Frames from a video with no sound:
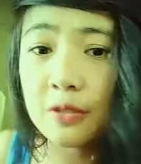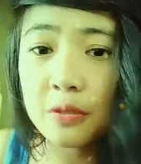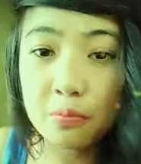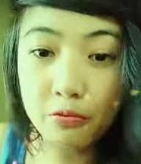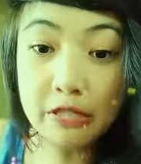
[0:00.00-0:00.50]

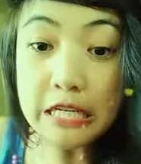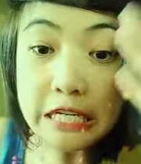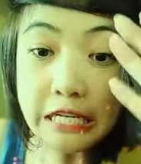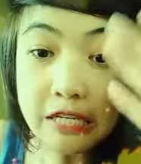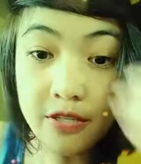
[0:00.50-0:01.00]
the
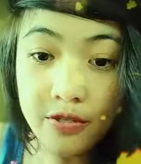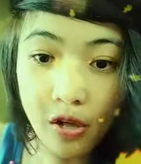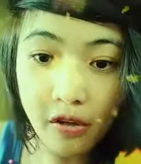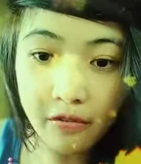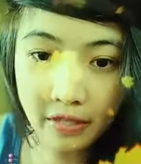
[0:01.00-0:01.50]

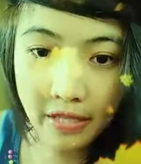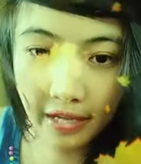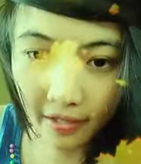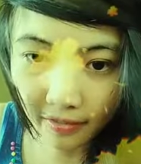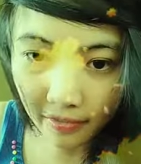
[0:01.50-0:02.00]
breeze of the
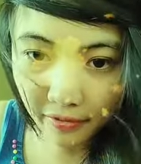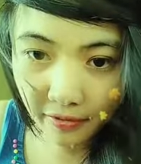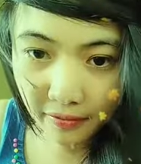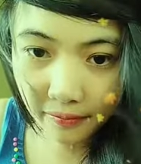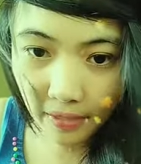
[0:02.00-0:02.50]

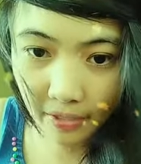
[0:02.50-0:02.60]
air.